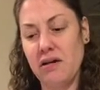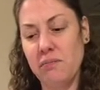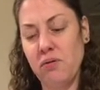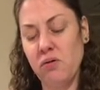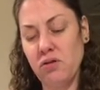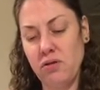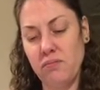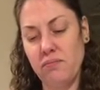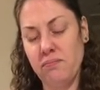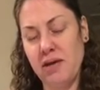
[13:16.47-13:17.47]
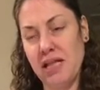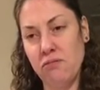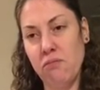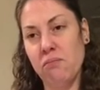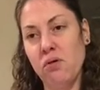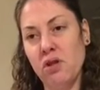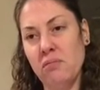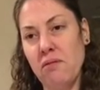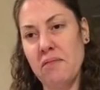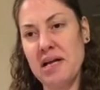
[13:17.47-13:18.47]
pick them up and put them
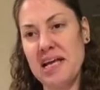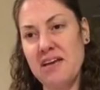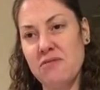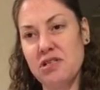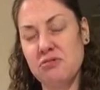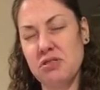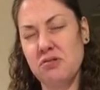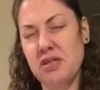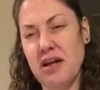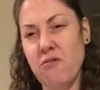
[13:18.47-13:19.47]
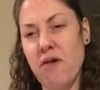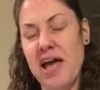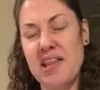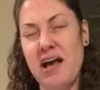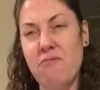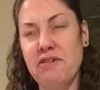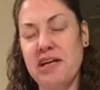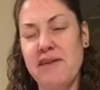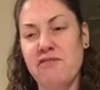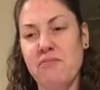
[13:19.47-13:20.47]
on my knee, which was good in a way that I would
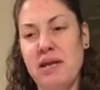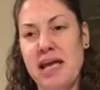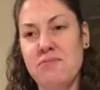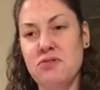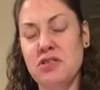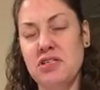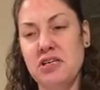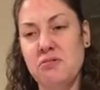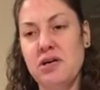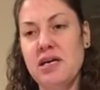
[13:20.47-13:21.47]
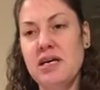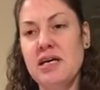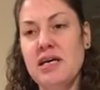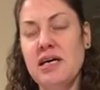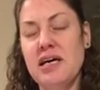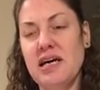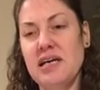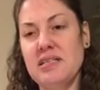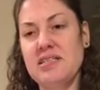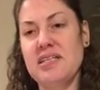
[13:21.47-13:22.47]
never have been able to do
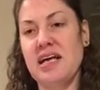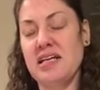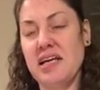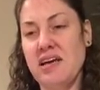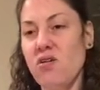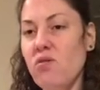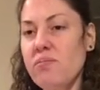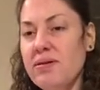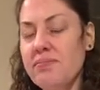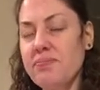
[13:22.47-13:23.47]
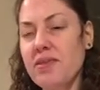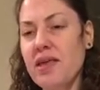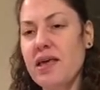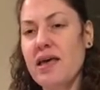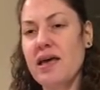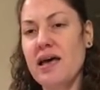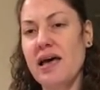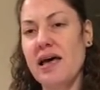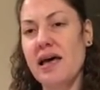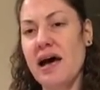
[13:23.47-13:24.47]
standing up.
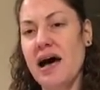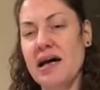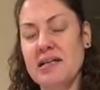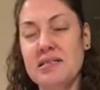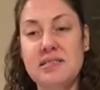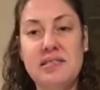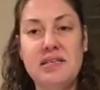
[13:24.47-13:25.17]
And